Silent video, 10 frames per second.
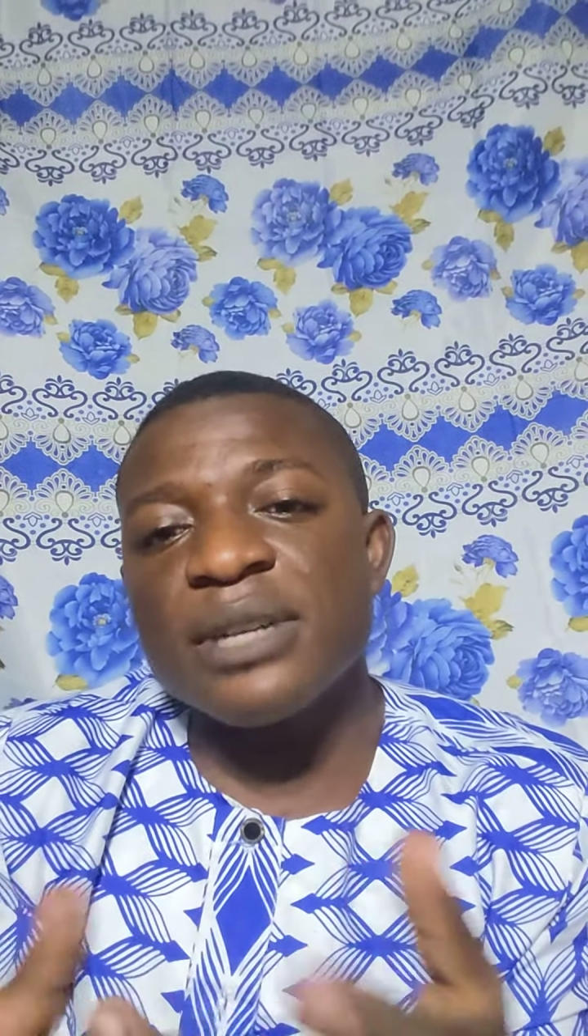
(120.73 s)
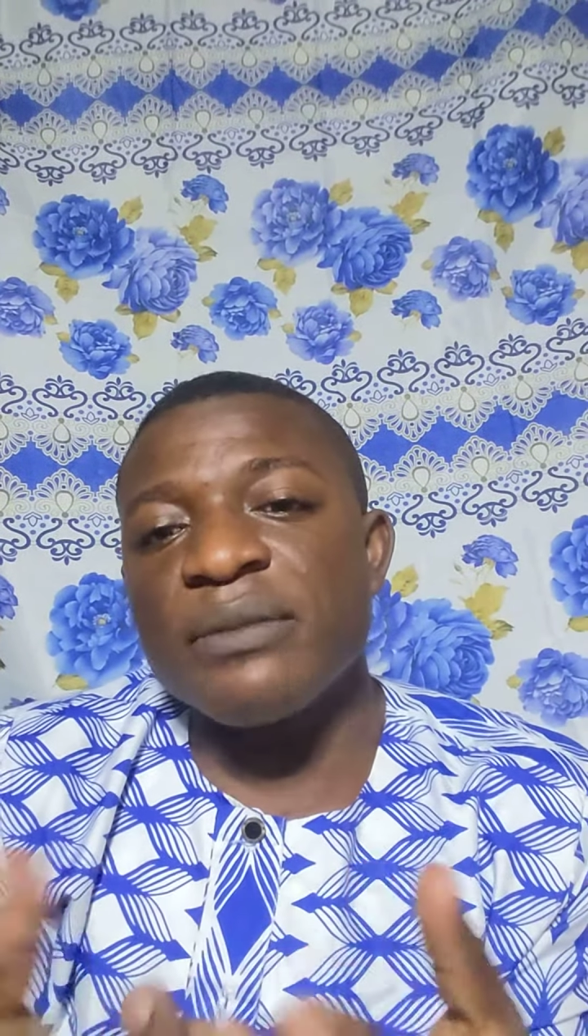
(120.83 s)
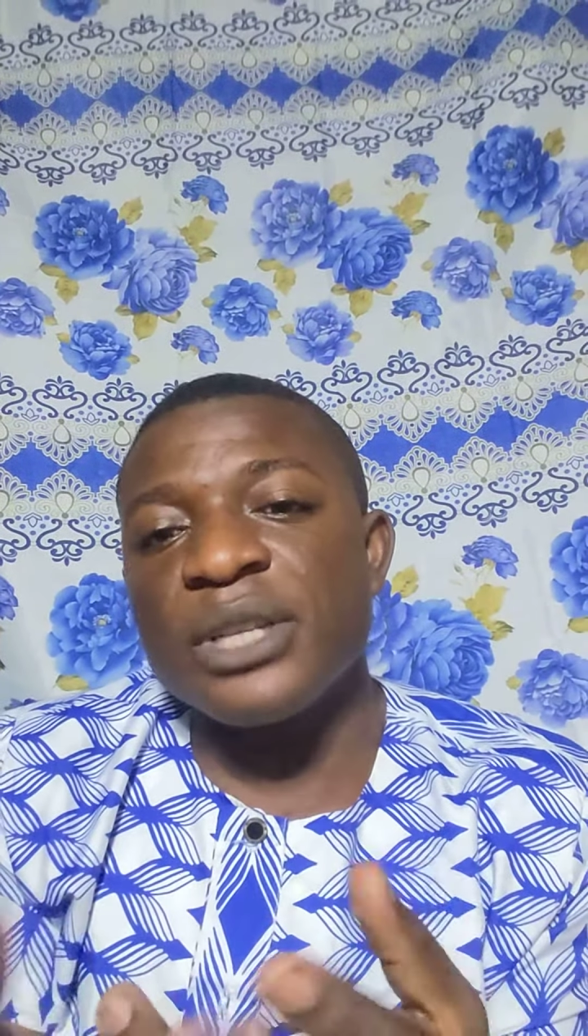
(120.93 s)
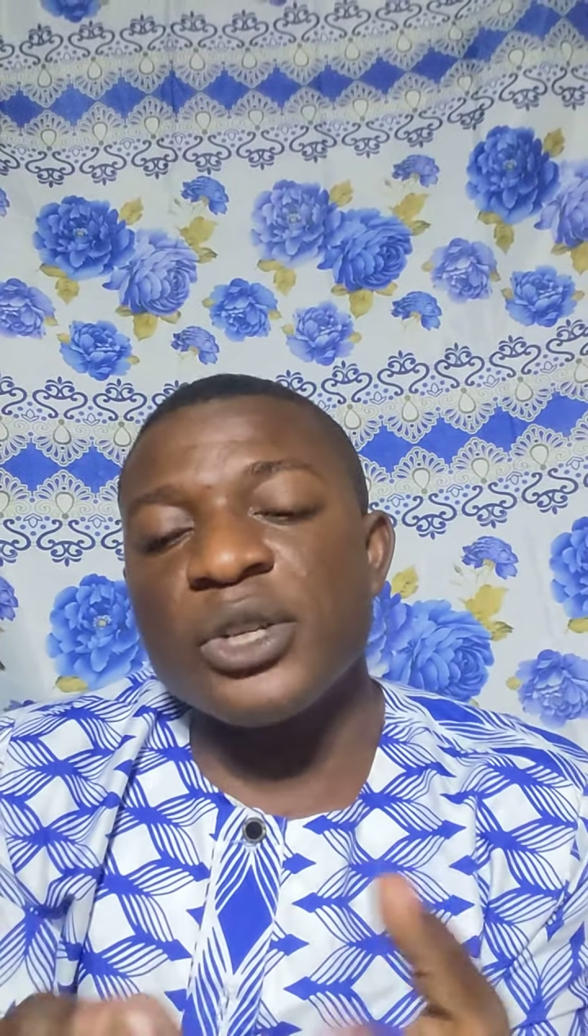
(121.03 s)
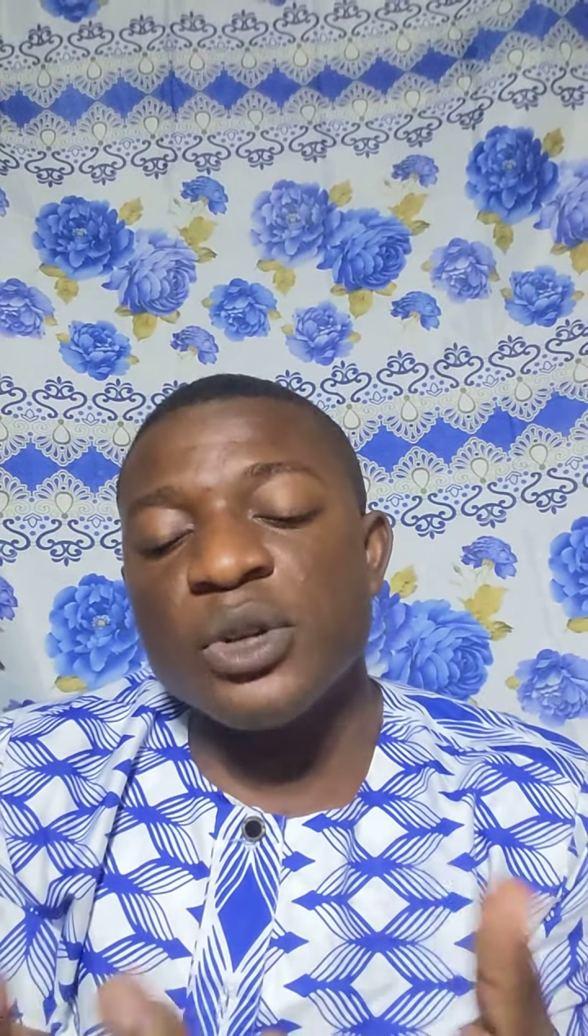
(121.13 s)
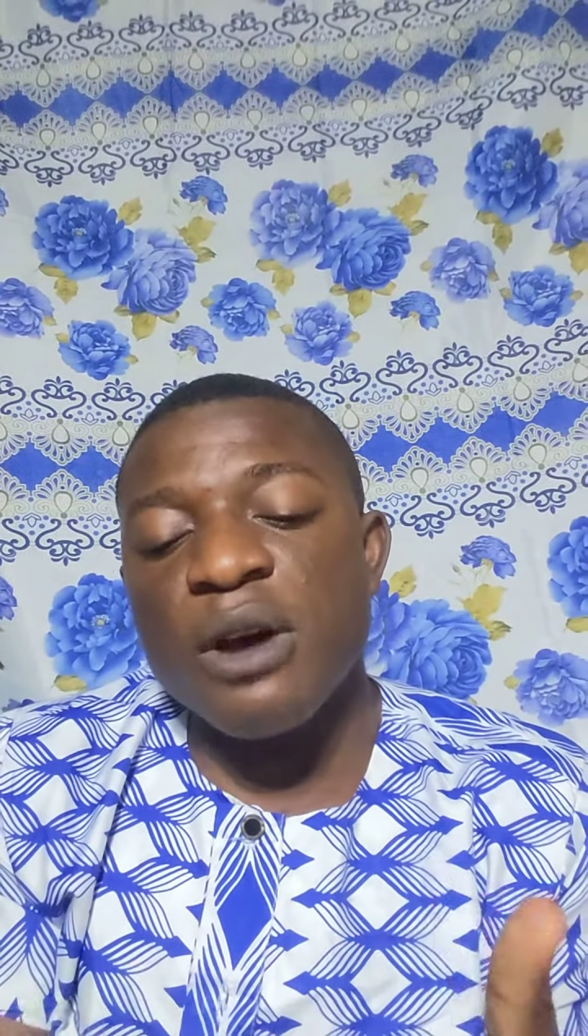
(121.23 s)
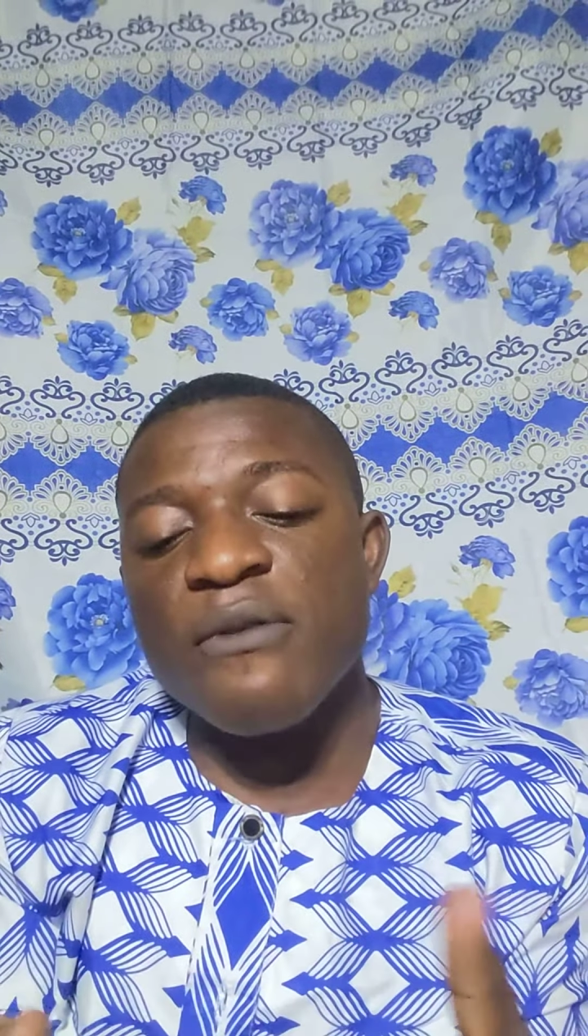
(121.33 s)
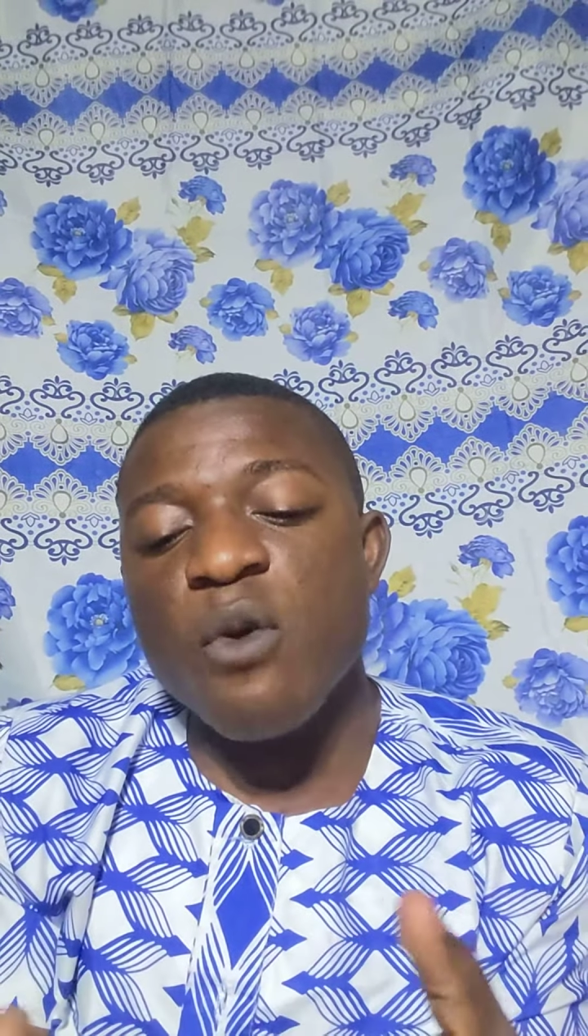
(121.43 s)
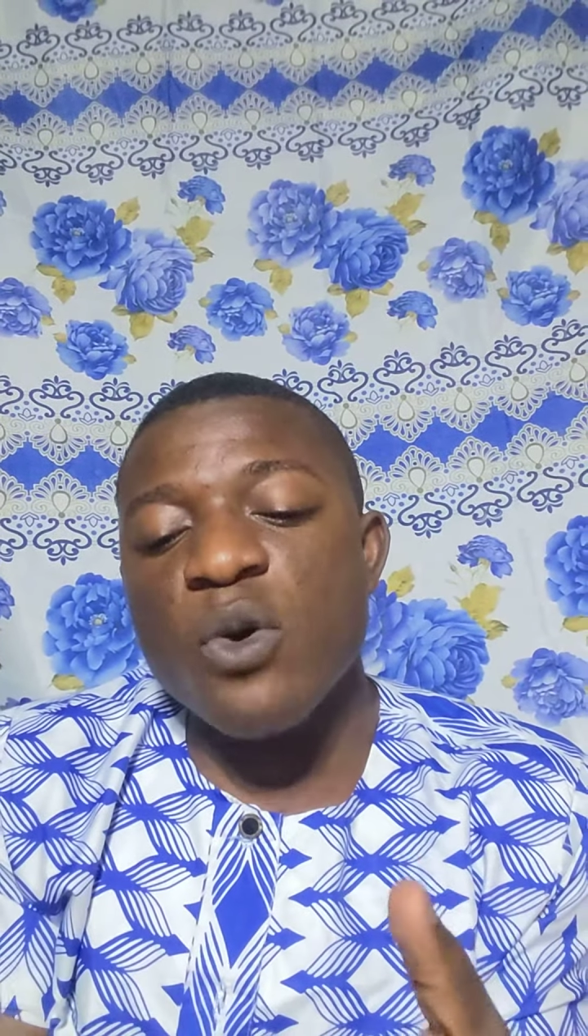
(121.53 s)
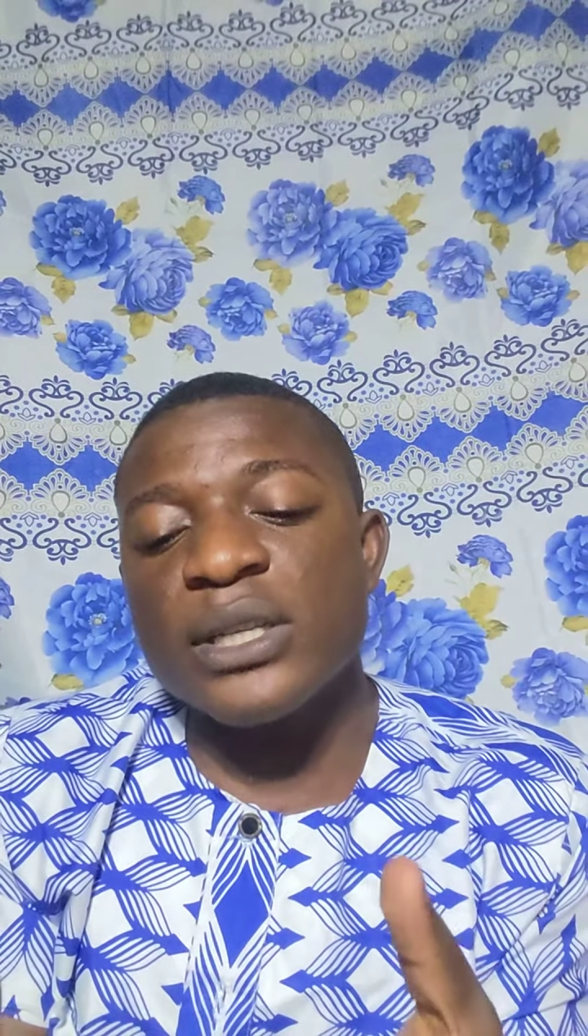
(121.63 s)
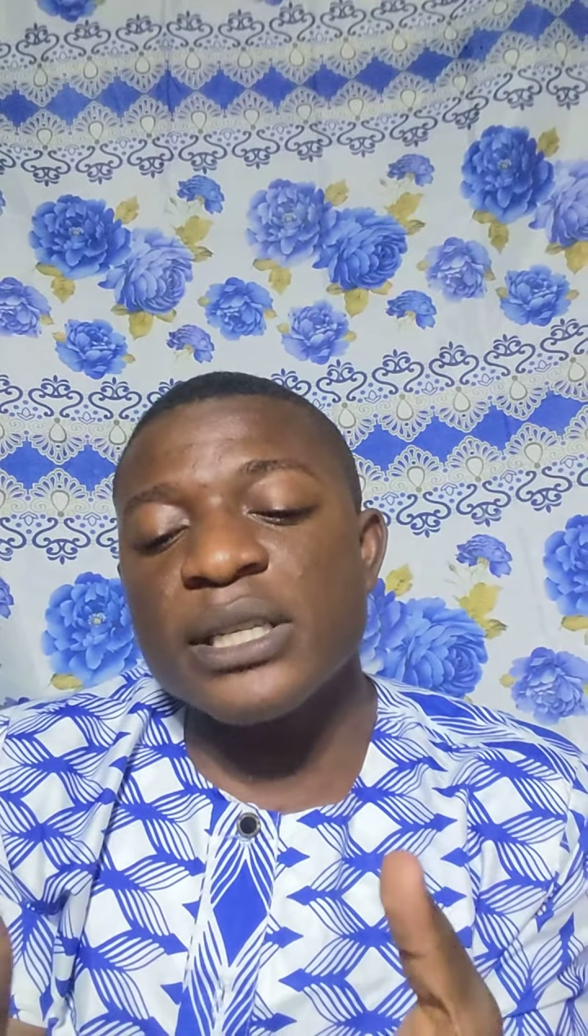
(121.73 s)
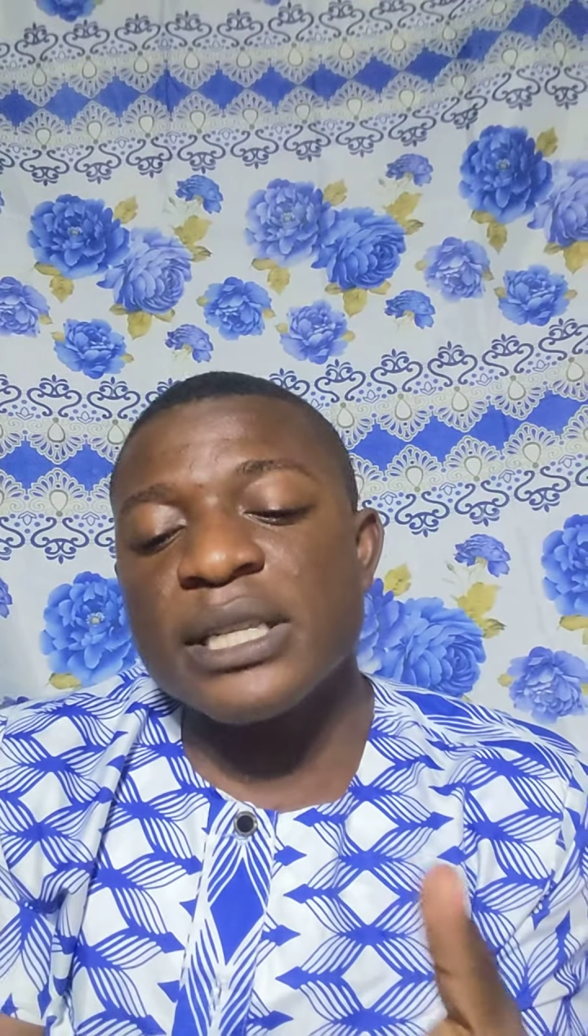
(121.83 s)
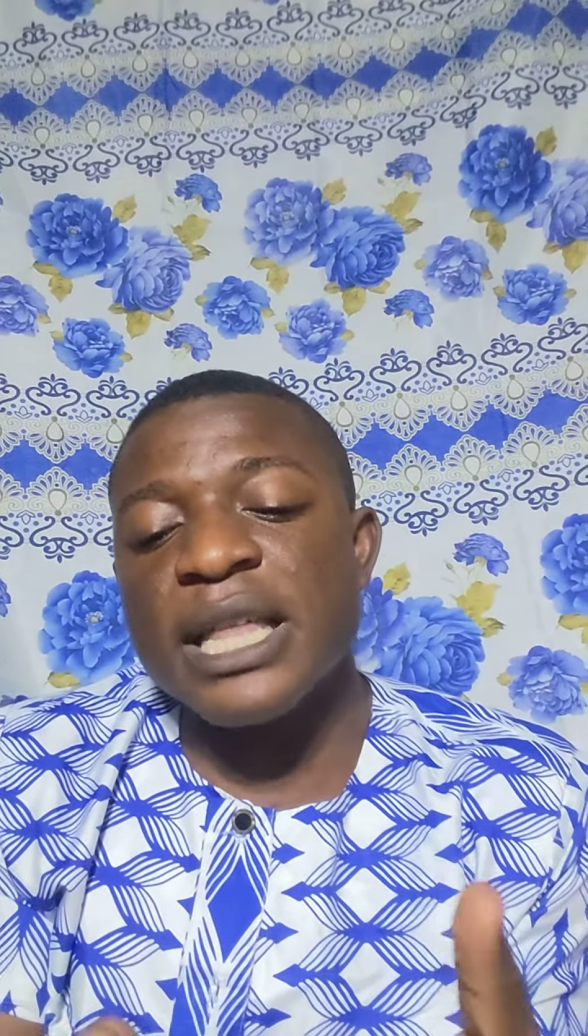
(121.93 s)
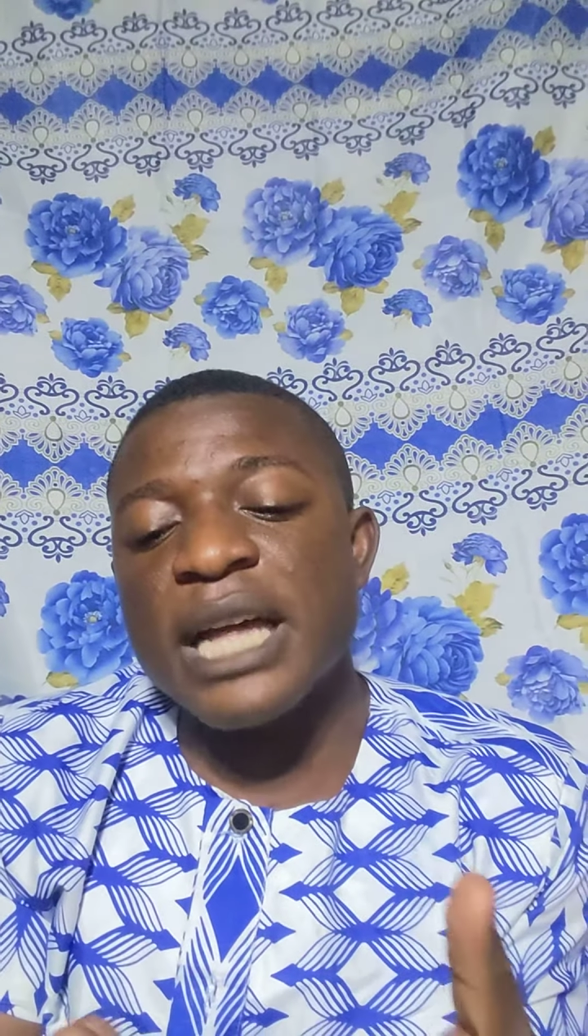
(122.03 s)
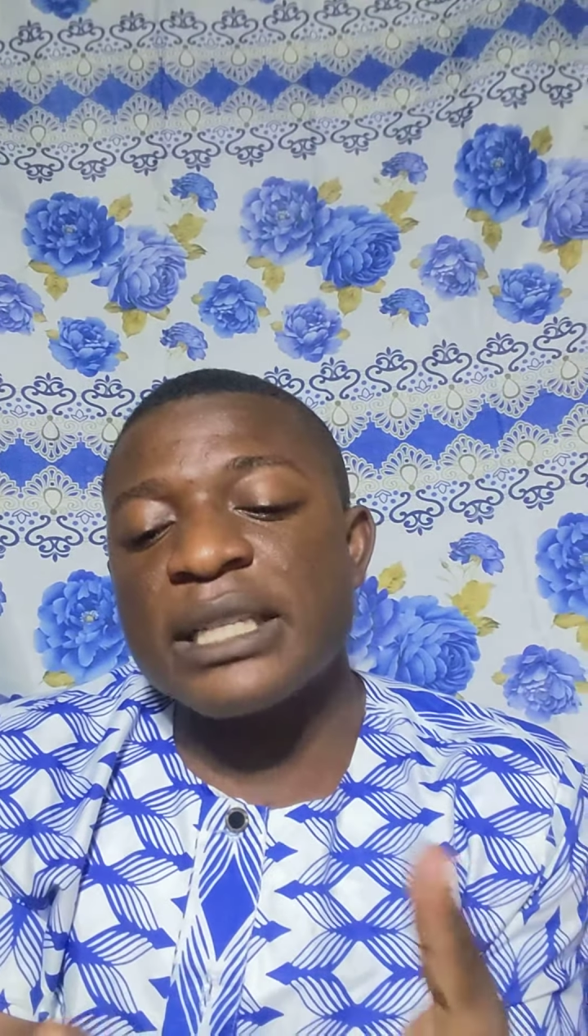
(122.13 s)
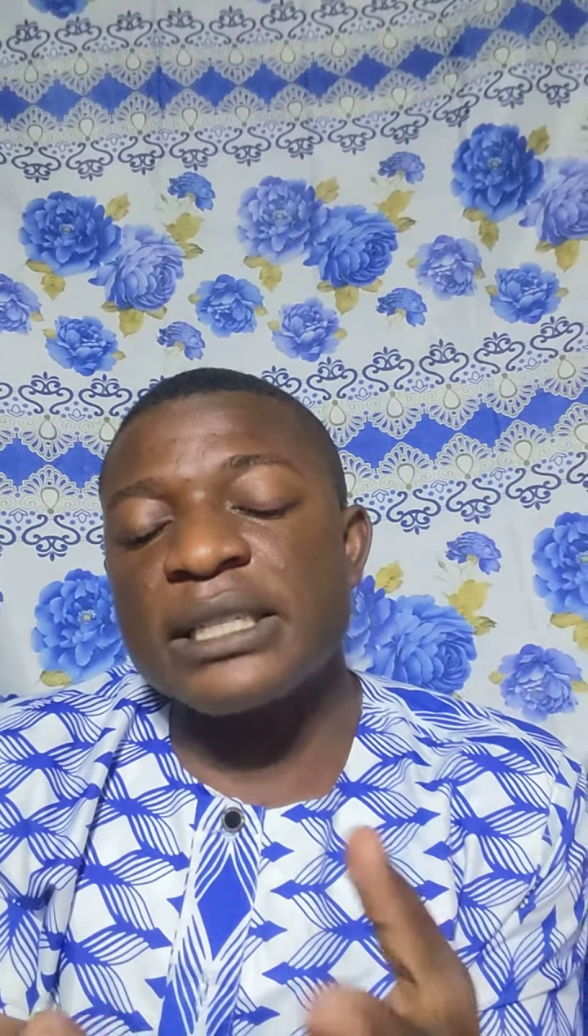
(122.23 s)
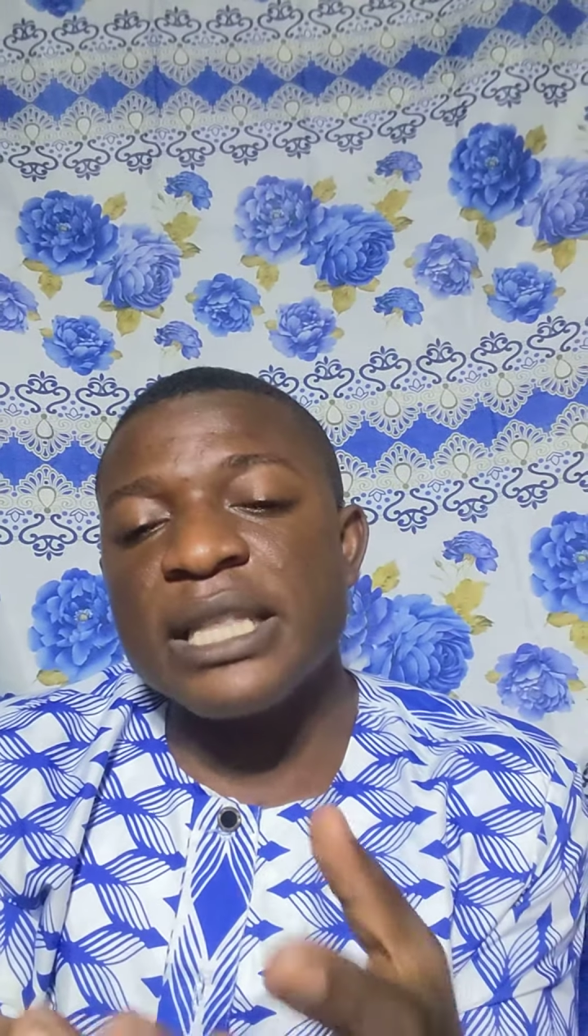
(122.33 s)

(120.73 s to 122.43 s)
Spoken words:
gravitational force that